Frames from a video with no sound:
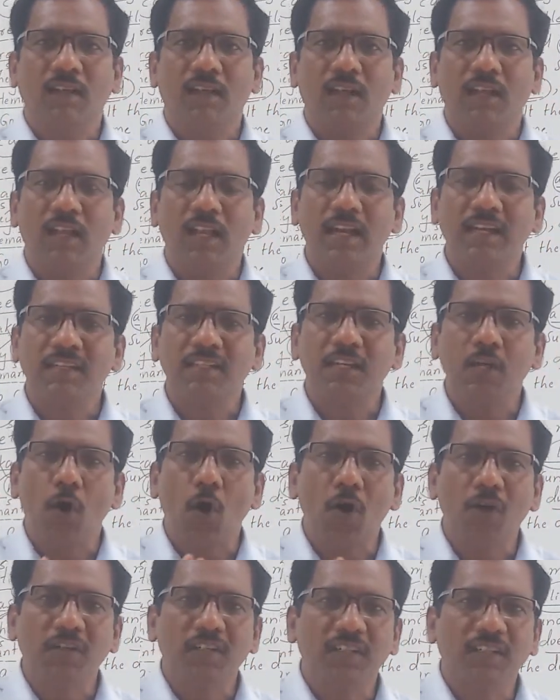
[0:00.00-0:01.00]
Let the
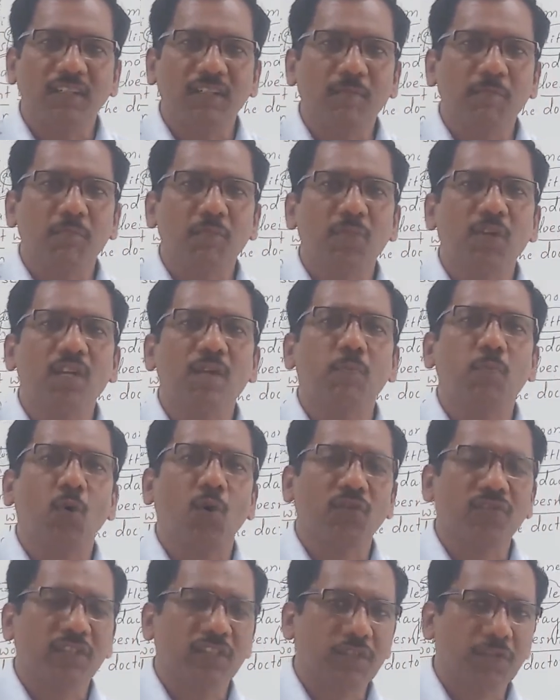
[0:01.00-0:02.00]
order be
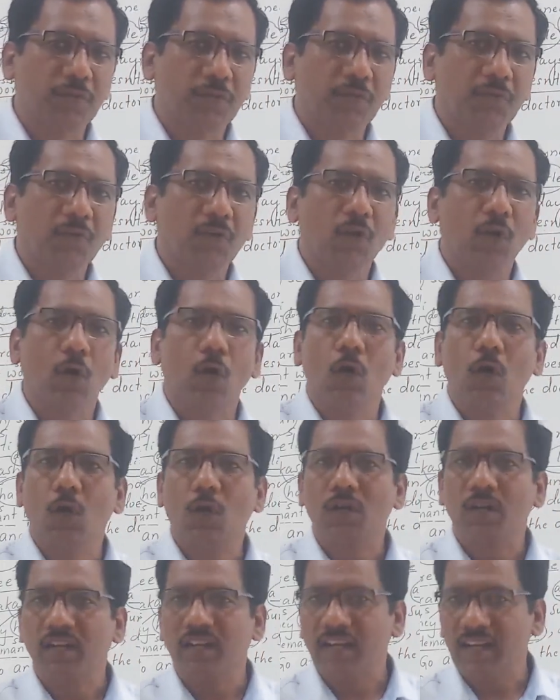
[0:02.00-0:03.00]
positive
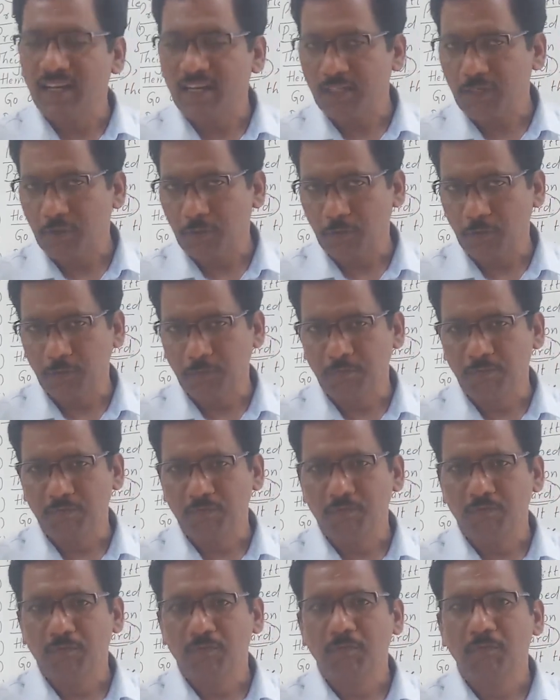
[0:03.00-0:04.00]
or negative,
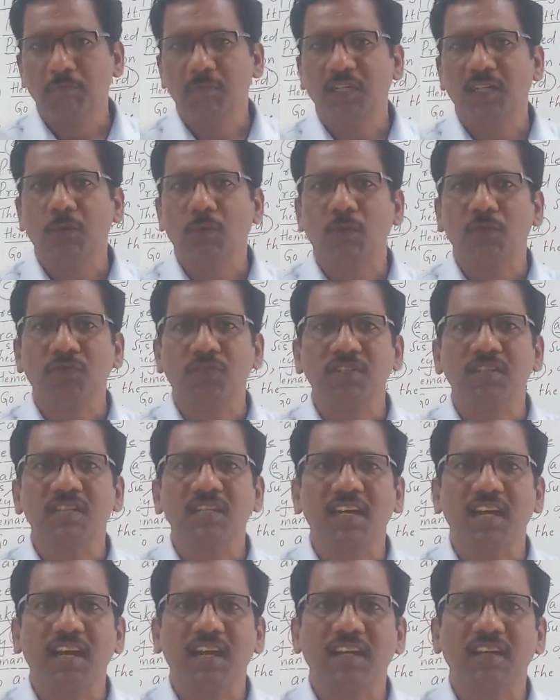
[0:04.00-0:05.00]
but question
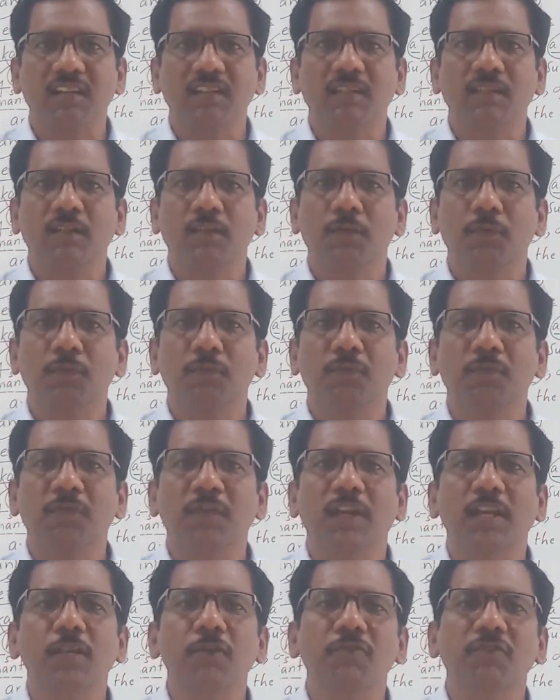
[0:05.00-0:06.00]
tag
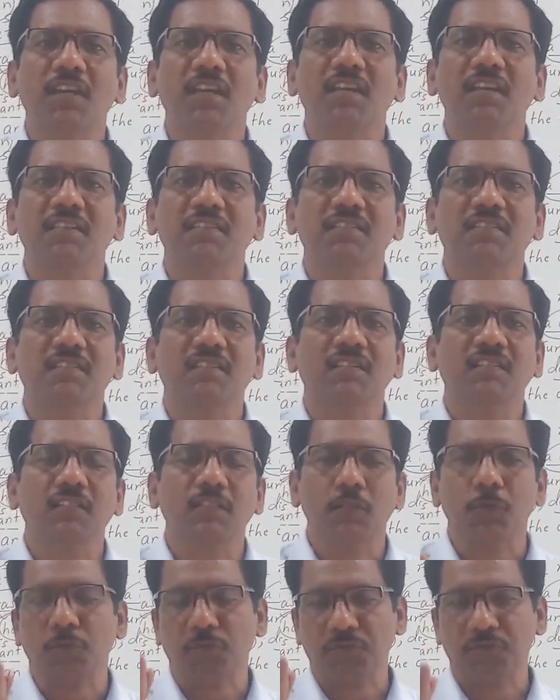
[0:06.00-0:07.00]
will is
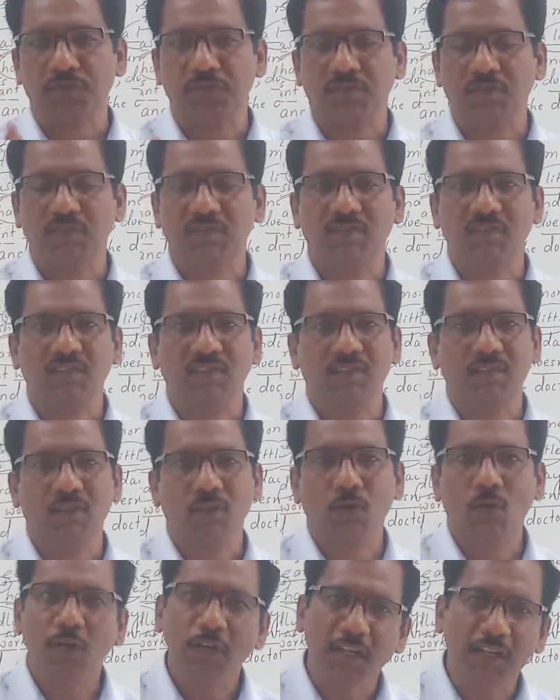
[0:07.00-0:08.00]
used.
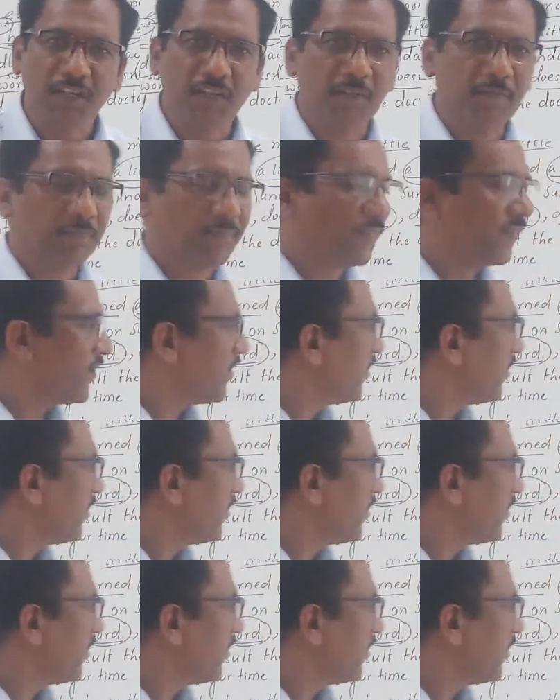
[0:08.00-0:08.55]
Got it?